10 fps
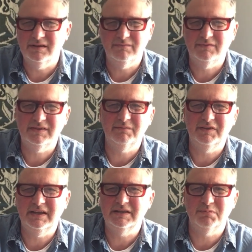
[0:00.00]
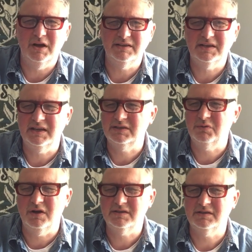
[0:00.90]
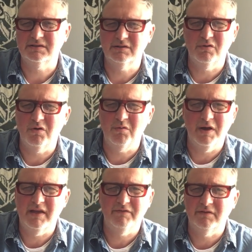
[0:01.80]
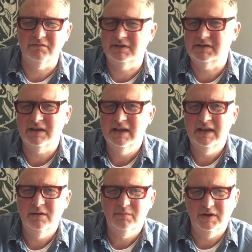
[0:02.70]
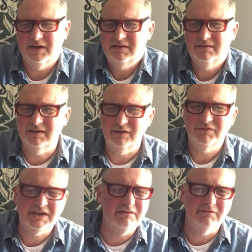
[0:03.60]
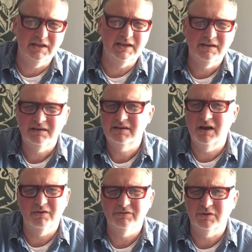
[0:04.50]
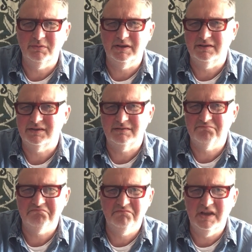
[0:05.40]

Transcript: yeah, things might take twice as long or whatever. It's, but you know, generally, yarn dominance.